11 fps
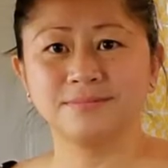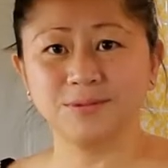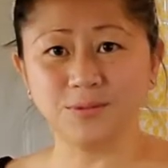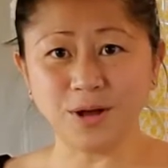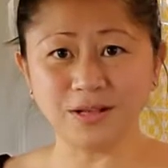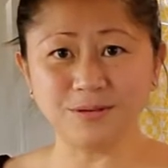
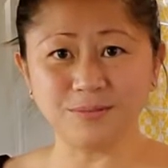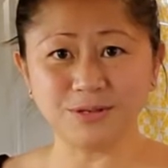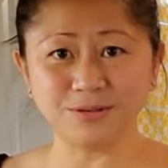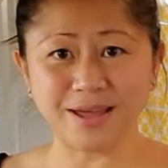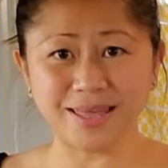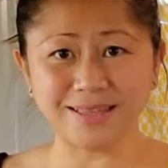Welcome to
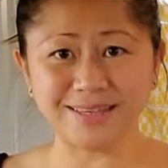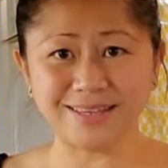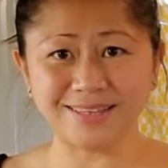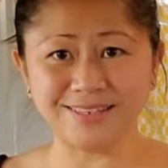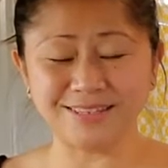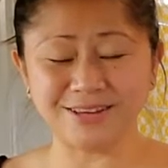Radley
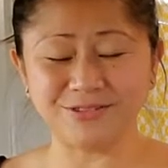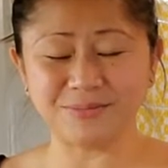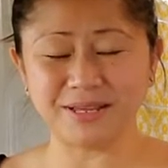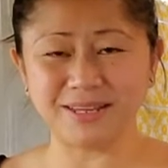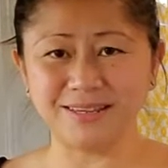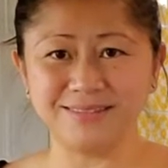Kitchen,
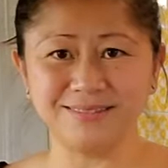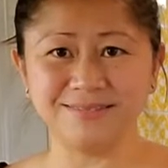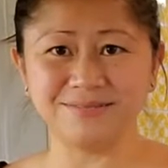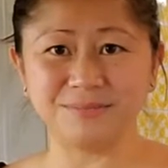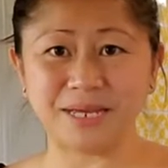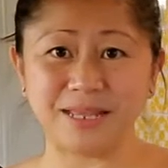everybody.
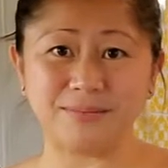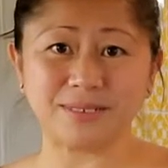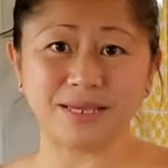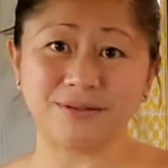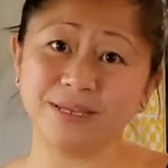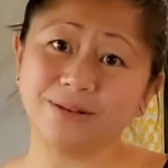My name is
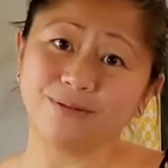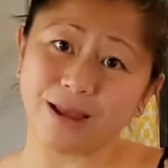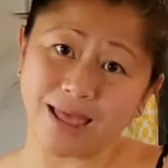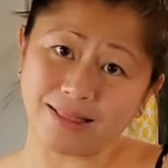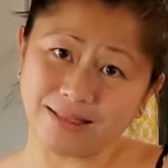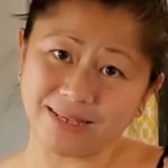Irene
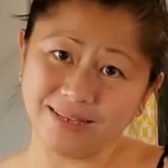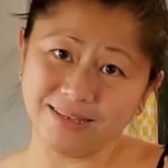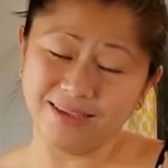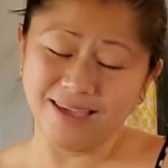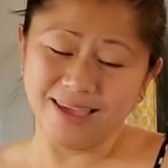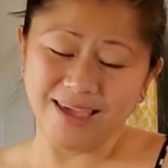Radley,
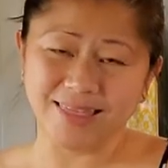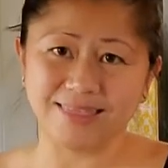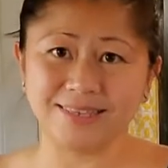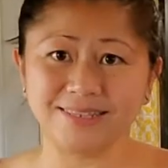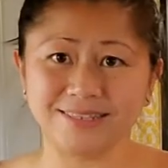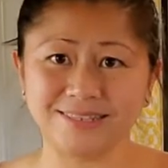and
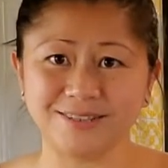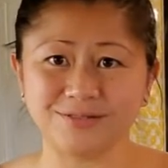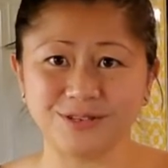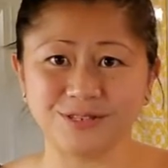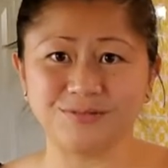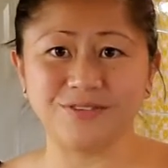this is the
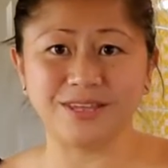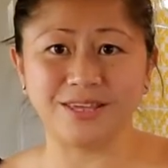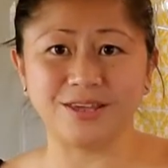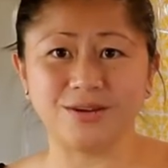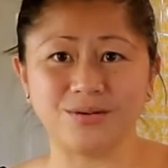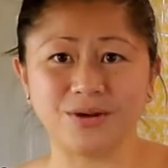first
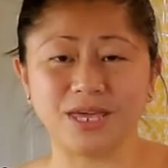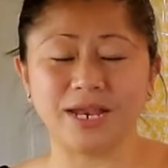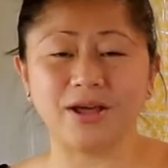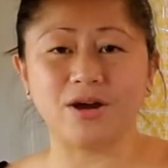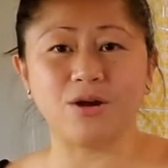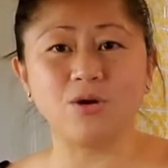video in
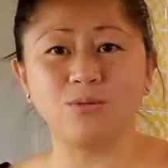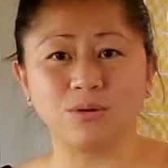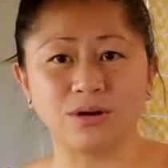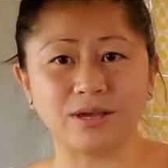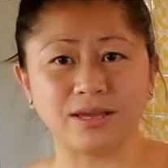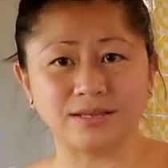our home
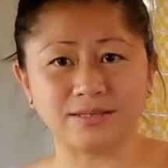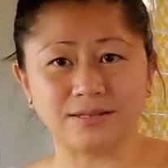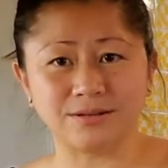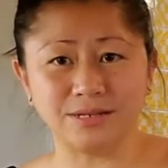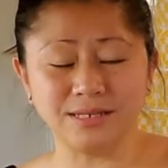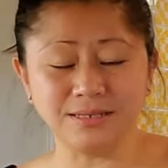cooking
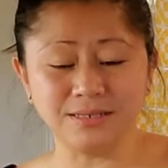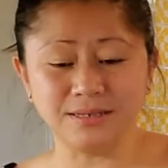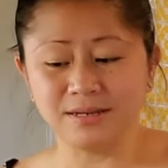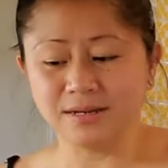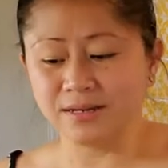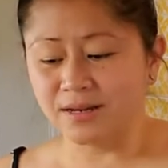series.
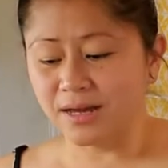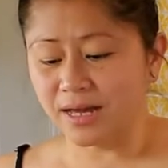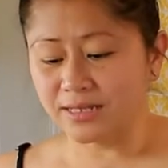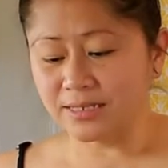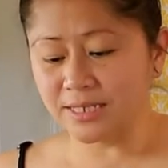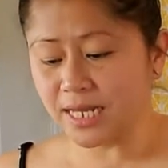I
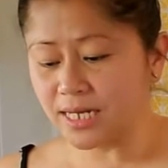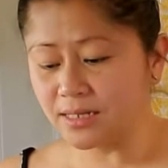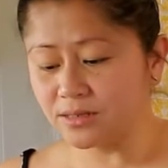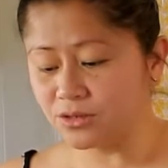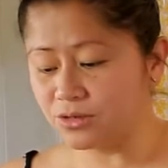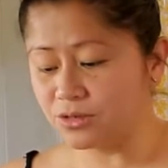
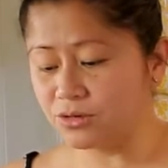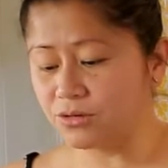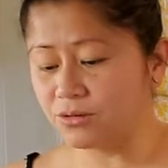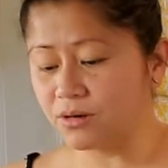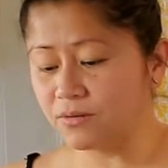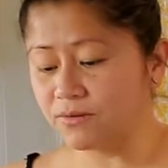decided to
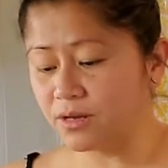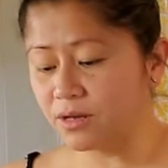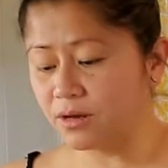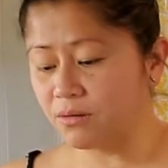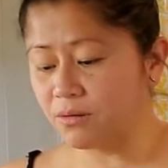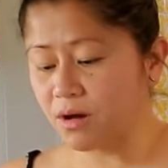do a
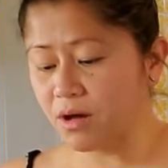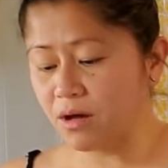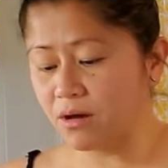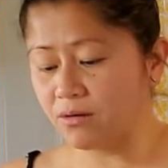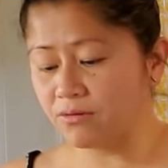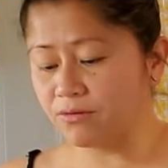video
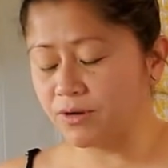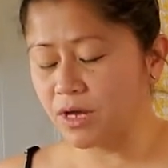of